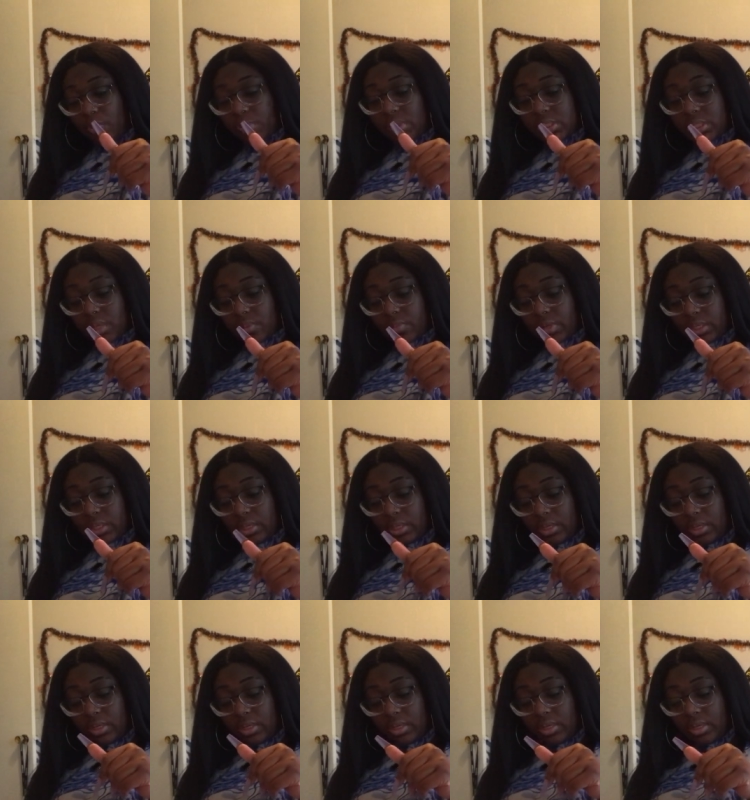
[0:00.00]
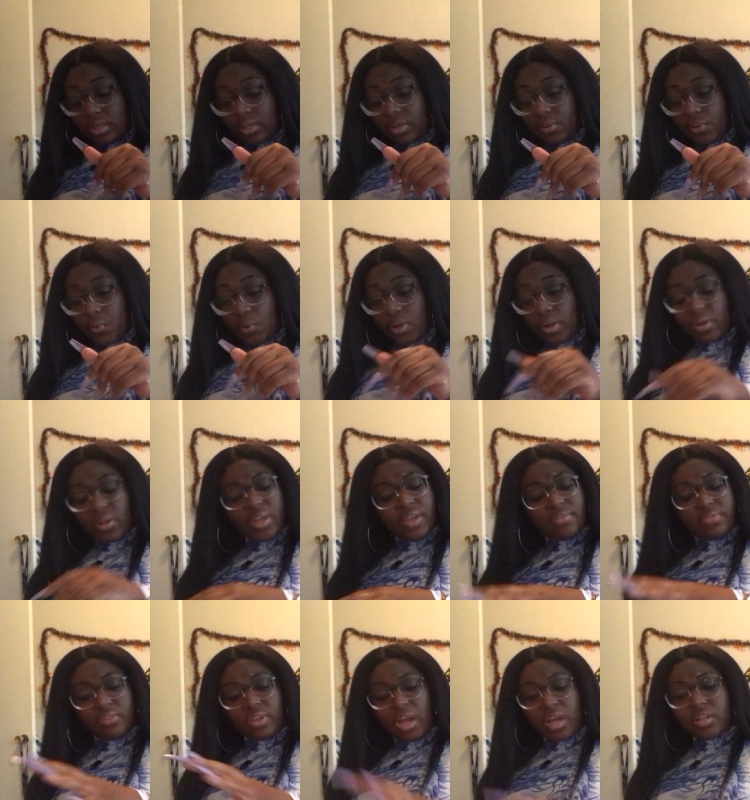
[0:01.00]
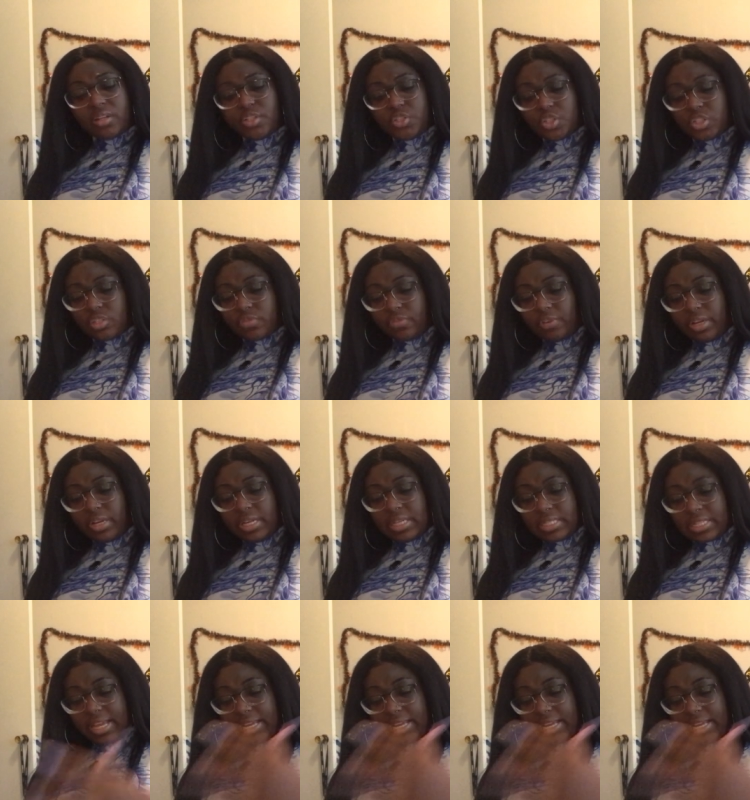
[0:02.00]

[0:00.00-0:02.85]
up with someone or if y'all are just friends.